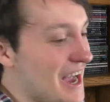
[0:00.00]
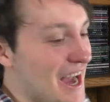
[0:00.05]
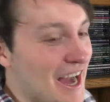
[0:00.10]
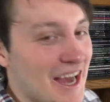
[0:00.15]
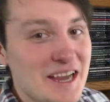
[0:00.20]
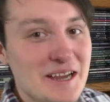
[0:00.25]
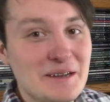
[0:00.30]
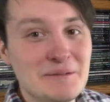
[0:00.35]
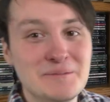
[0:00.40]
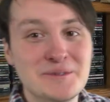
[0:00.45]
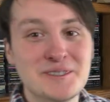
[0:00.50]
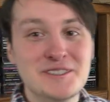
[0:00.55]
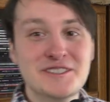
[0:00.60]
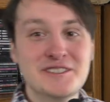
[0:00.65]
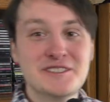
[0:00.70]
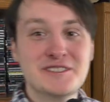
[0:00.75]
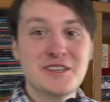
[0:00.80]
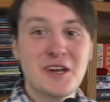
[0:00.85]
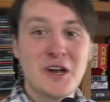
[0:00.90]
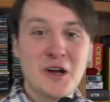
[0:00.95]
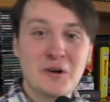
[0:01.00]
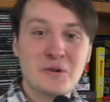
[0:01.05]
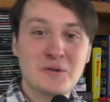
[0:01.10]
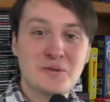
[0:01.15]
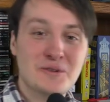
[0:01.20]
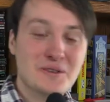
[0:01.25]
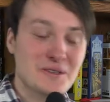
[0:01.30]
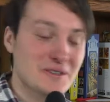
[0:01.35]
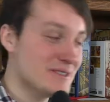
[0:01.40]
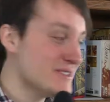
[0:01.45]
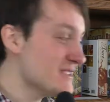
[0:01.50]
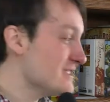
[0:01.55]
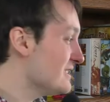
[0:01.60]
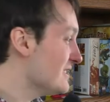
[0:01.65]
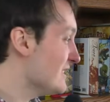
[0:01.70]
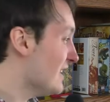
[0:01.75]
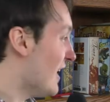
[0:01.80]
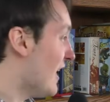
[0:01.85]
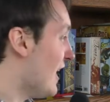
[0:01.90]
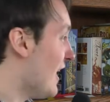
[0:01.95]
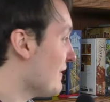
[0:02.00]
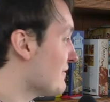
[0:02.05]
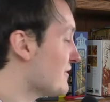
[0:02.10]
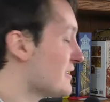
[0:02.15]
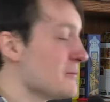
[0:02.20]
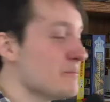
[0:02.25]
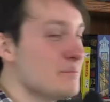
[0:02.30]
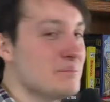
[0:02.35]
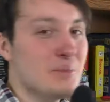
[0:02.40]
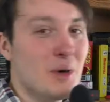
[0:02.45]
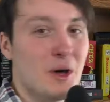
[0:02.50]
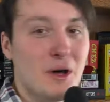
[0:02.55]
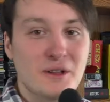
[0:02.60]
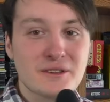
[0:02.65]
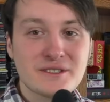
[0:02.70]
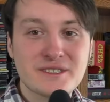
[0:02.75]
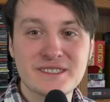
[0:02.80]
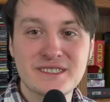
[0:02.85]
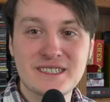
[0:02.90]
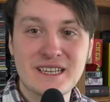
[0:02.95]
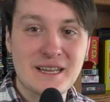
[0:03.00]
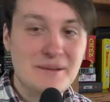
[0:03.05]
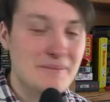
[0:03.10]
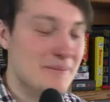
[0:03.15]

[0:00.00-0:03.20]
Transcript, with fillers: I am so off the ball today,